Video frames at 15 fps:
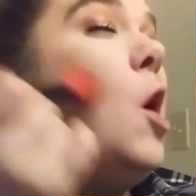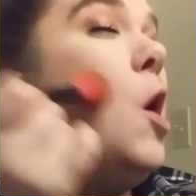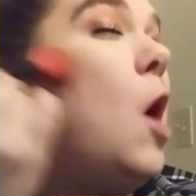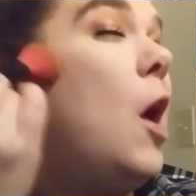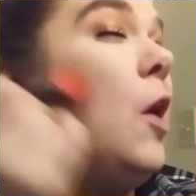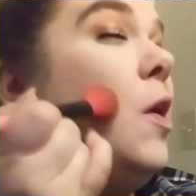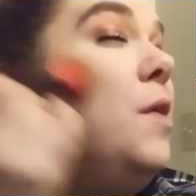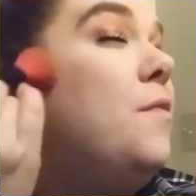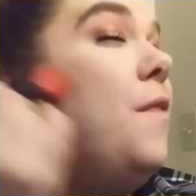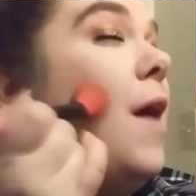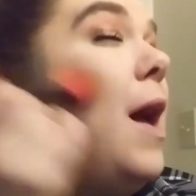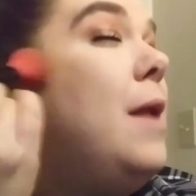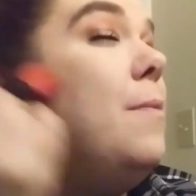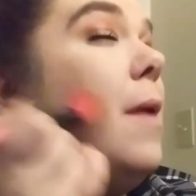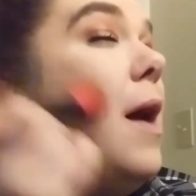I couldn't
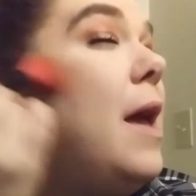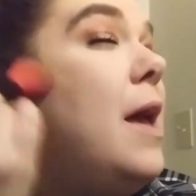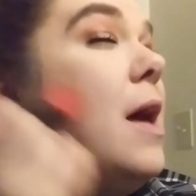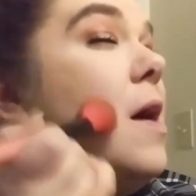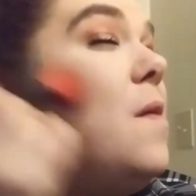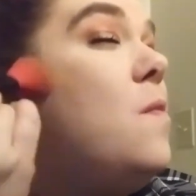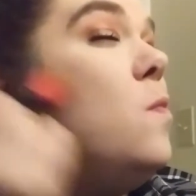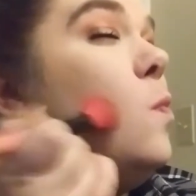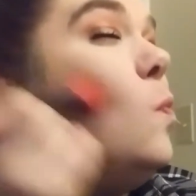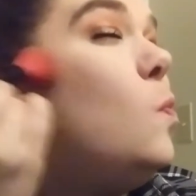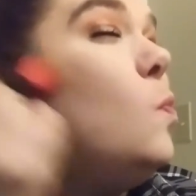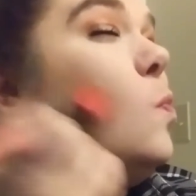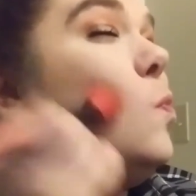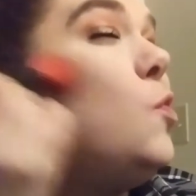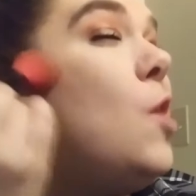find my
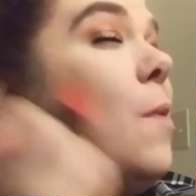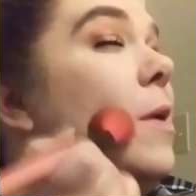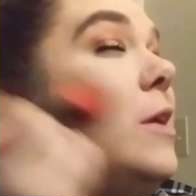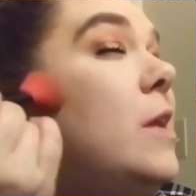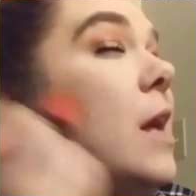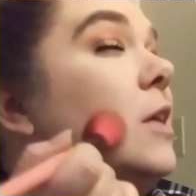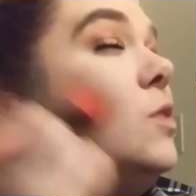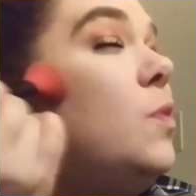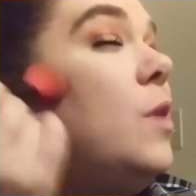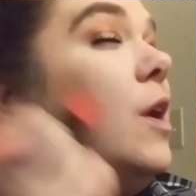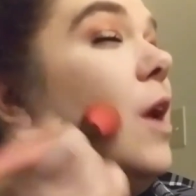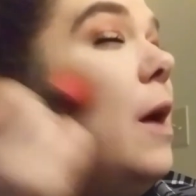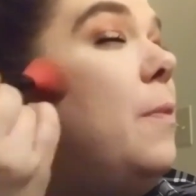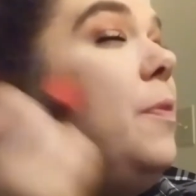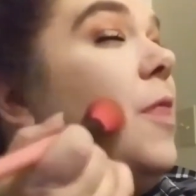Shop My Stash one.
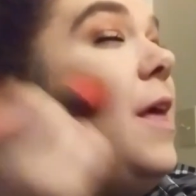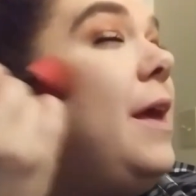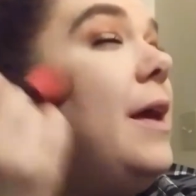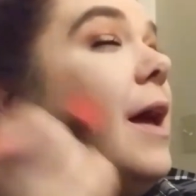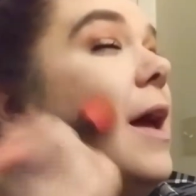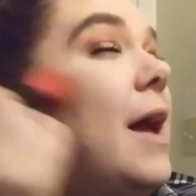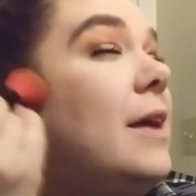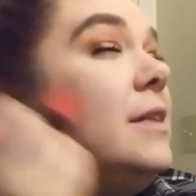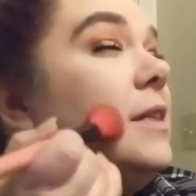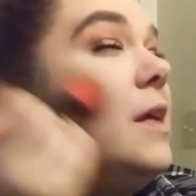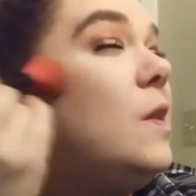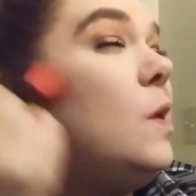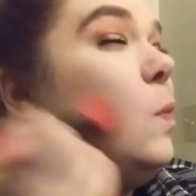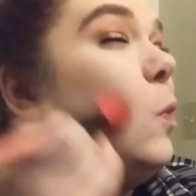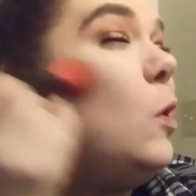I think I
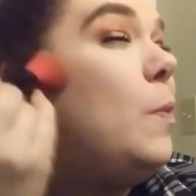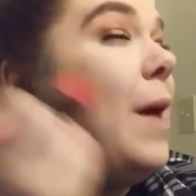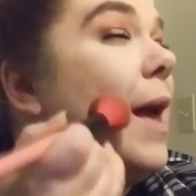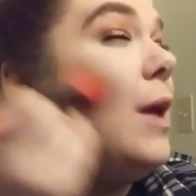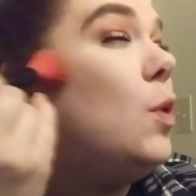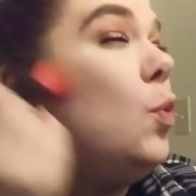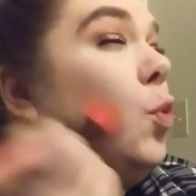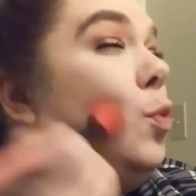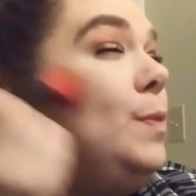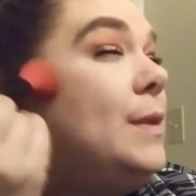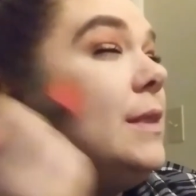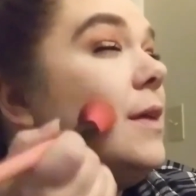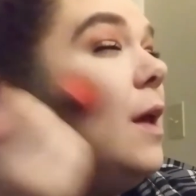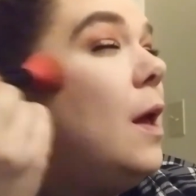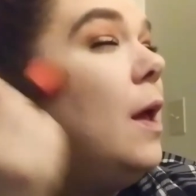accidentally put it back.
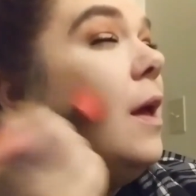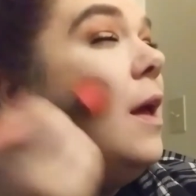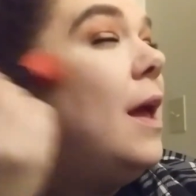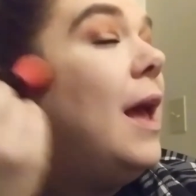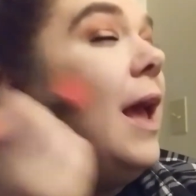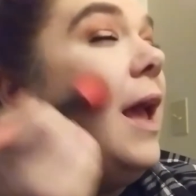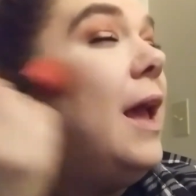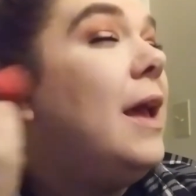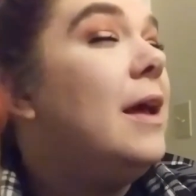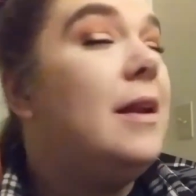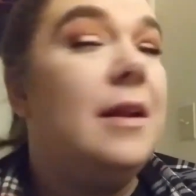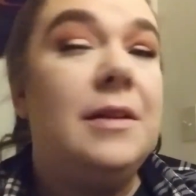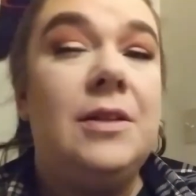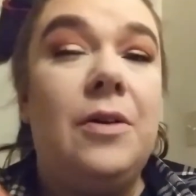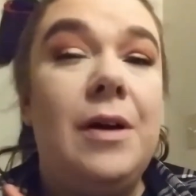Oops.
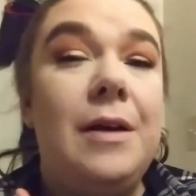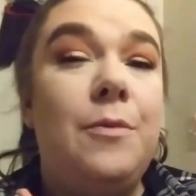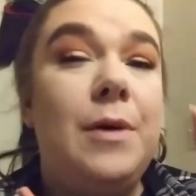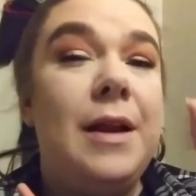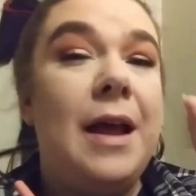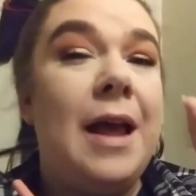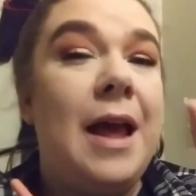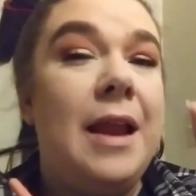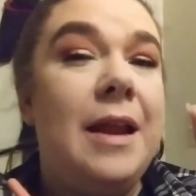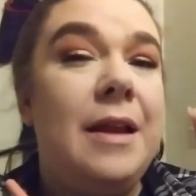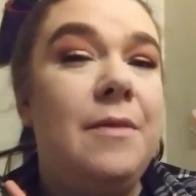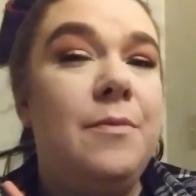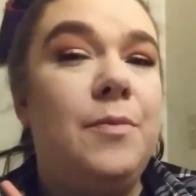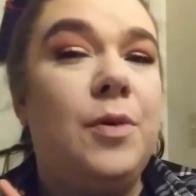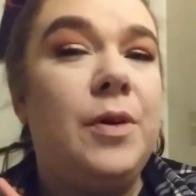And so I went ahead
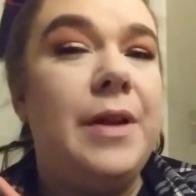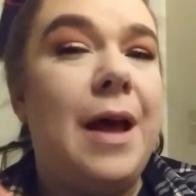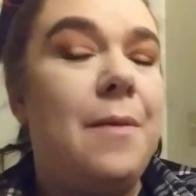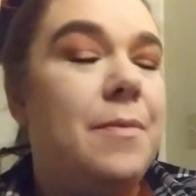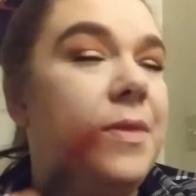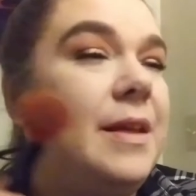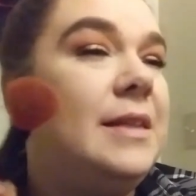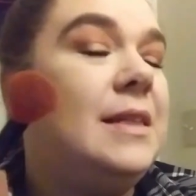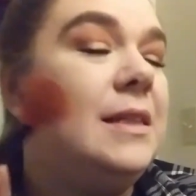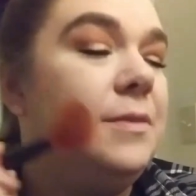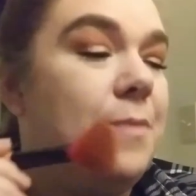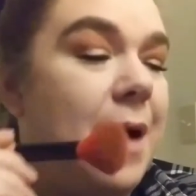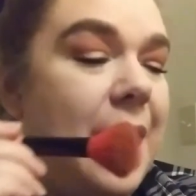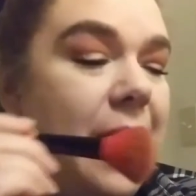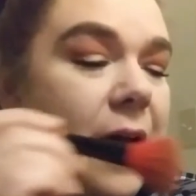and pulled out, this is
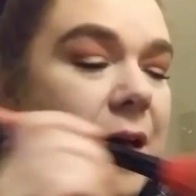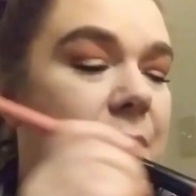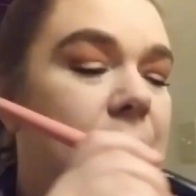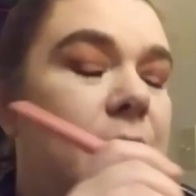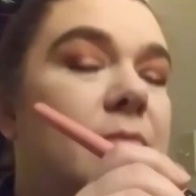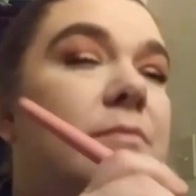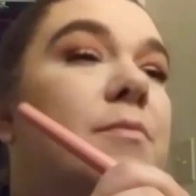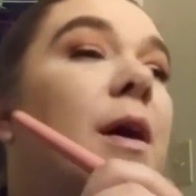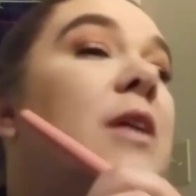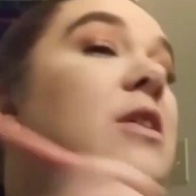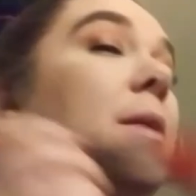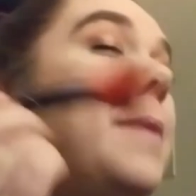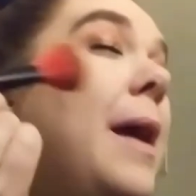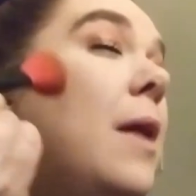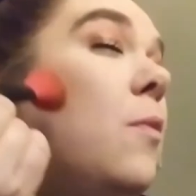my
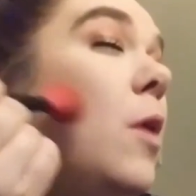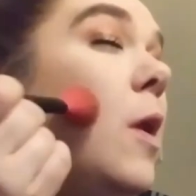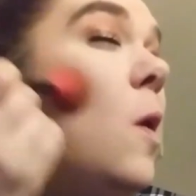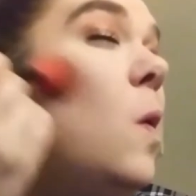Project Pan one.